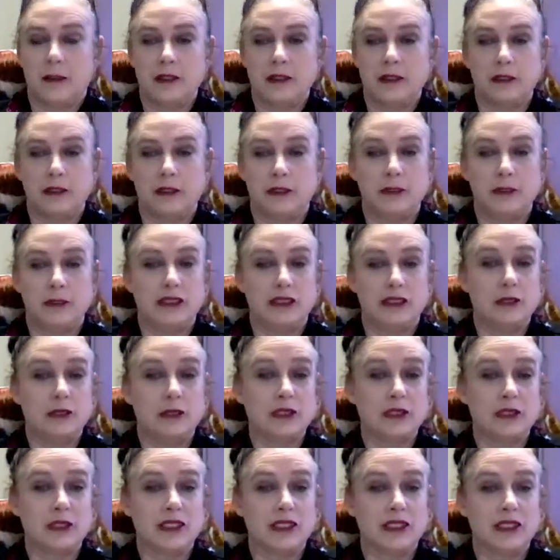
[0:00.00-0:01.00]
It could be a
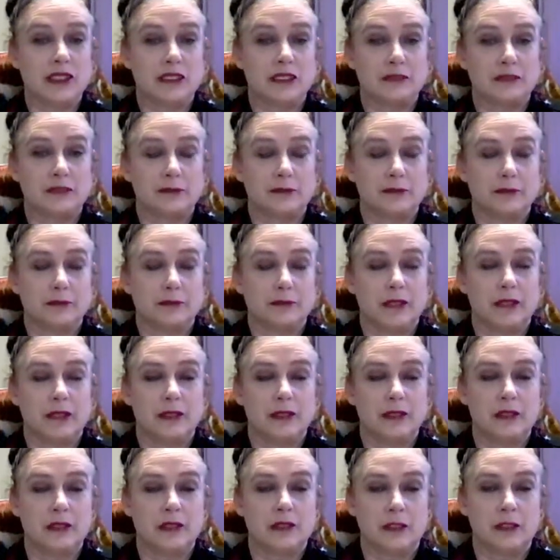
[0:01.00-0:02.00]
newsletter.
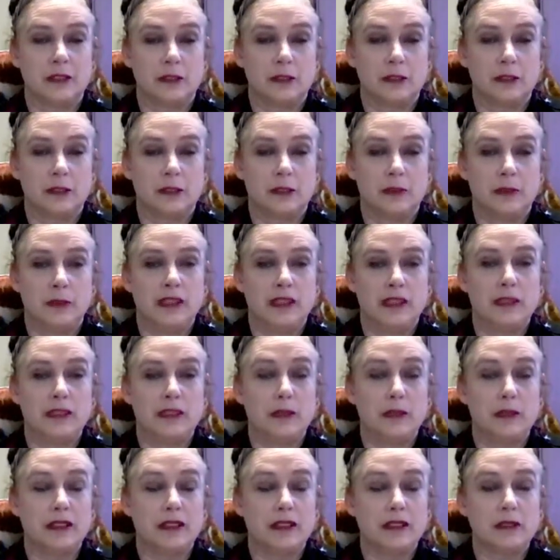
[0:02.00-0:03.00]
That newsletter could be
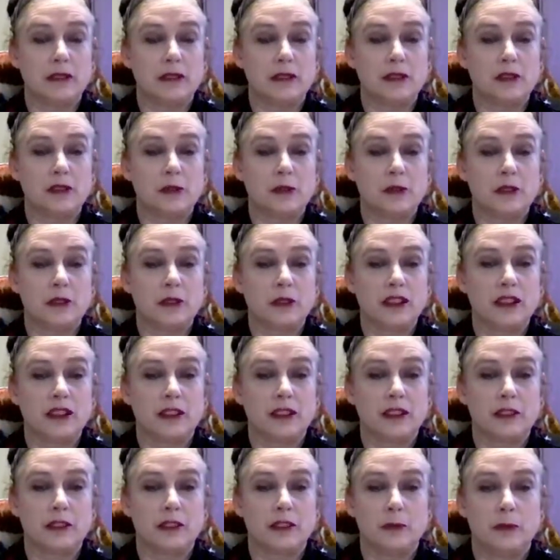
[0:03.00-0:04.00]
emailed, or
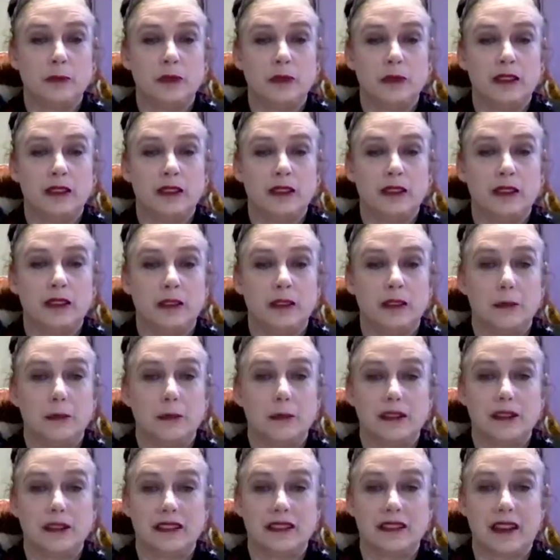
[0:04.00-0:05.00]
it could be
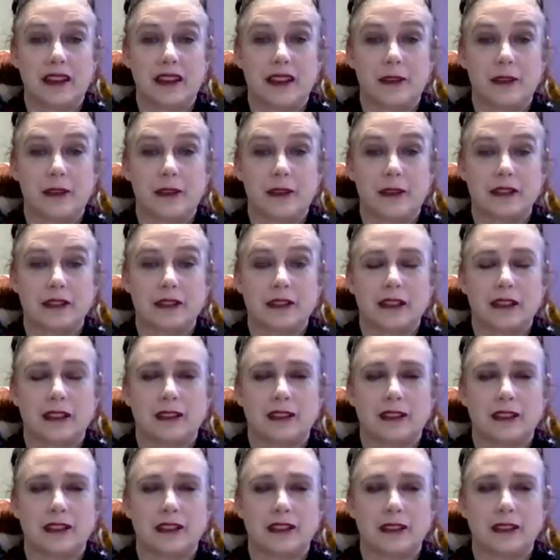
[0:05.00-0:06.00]
printed out
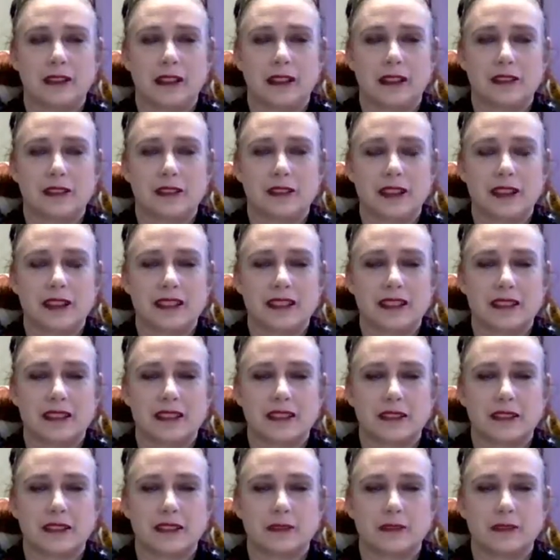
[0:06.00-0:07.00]
and
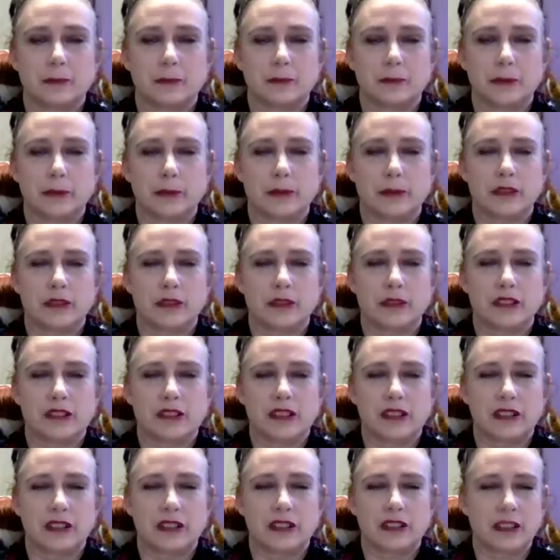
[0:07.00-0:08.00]
addressed and put postage
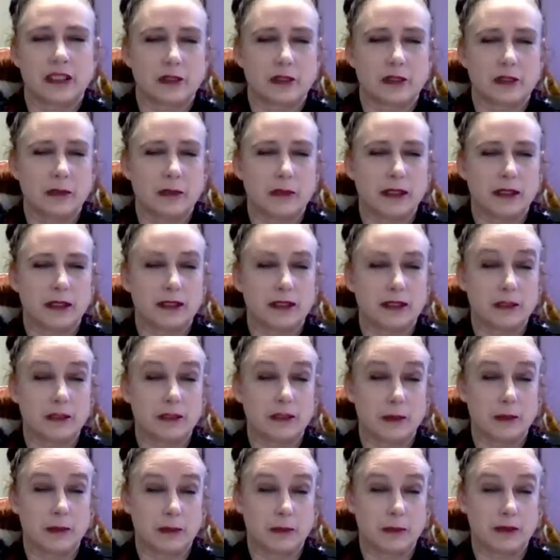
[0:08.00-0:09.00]
on it, actually mailed
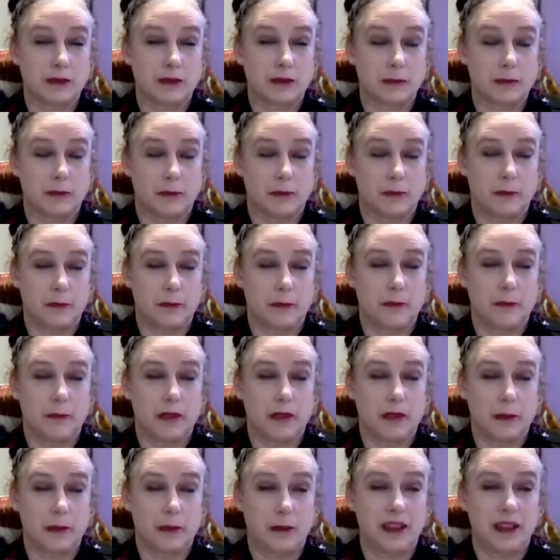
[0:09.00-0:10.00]
into people's
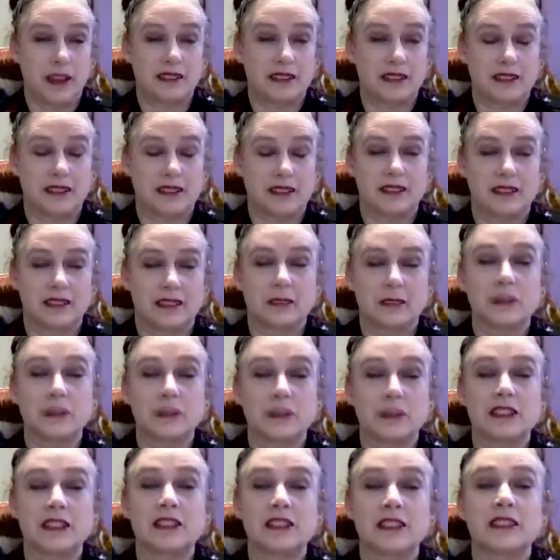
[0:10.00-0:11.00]
mailboxes. Let
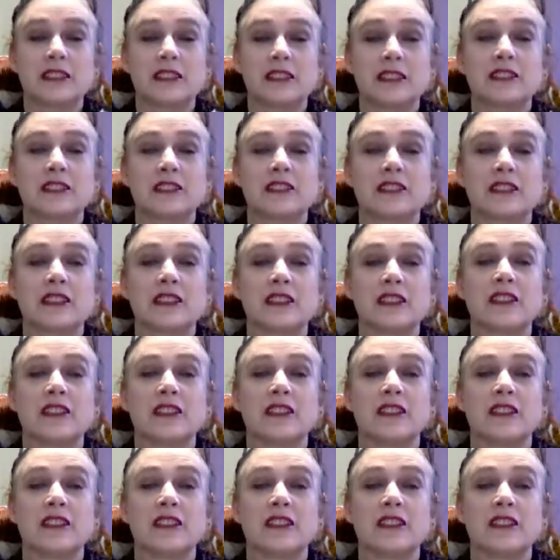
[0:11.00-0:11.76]
me tell you, this is